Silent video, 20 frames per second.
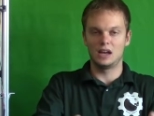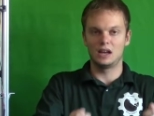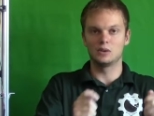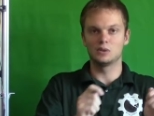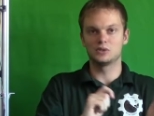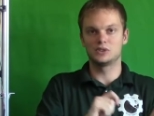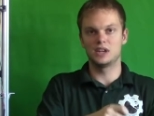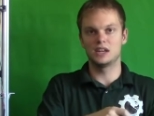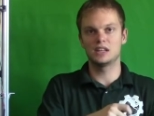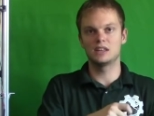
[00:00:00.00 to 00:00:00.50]
I
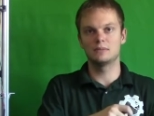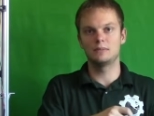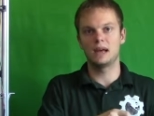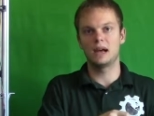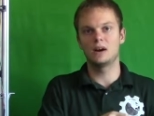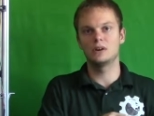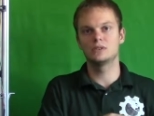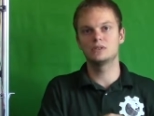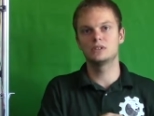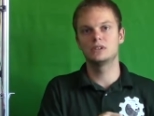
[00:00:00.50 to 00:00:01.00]
will take them
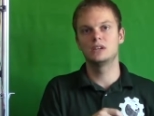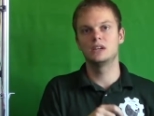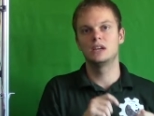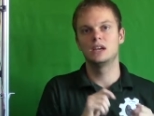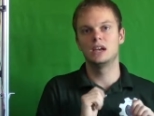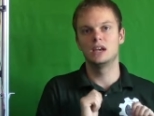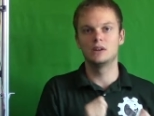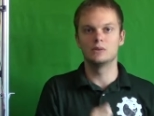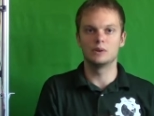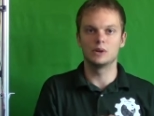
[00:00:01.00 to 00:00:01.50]
out
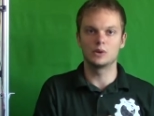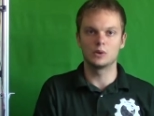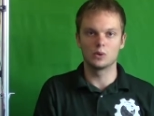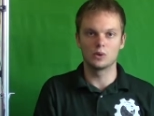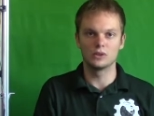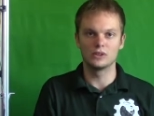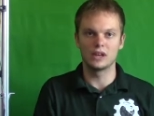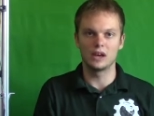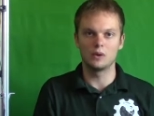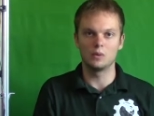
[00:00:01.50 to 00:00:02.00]
and
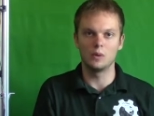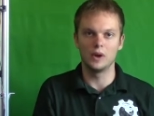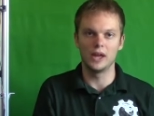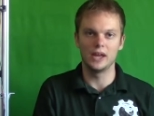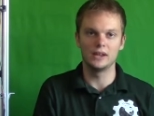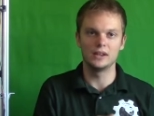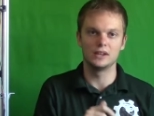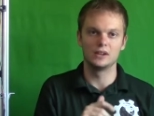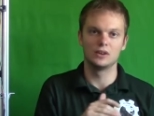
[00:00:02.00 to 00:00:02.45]
record that weight